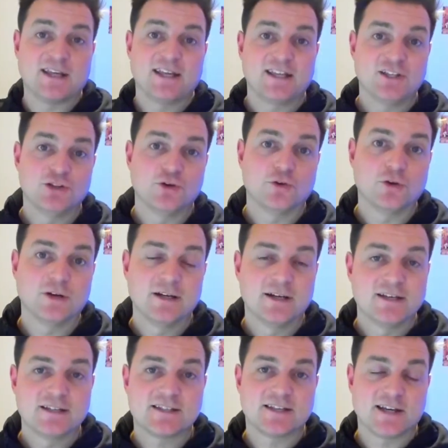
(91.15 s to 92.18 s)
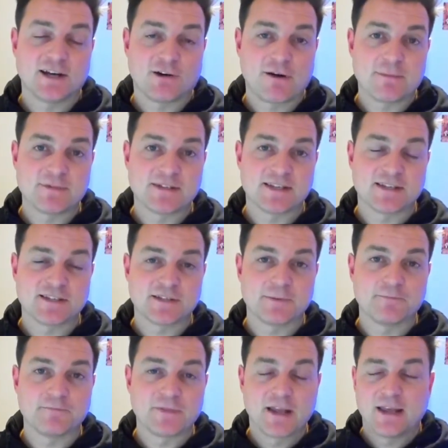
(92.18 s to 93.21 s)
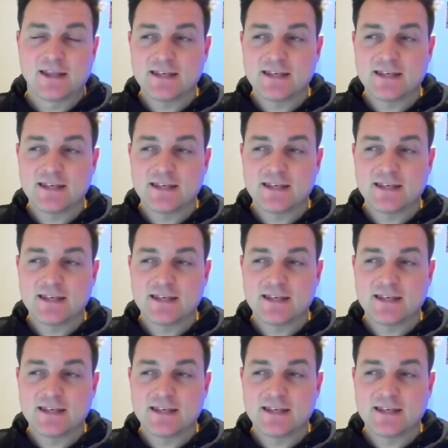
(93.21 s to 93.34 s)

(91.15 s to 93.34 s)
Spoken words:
it in your CRM system.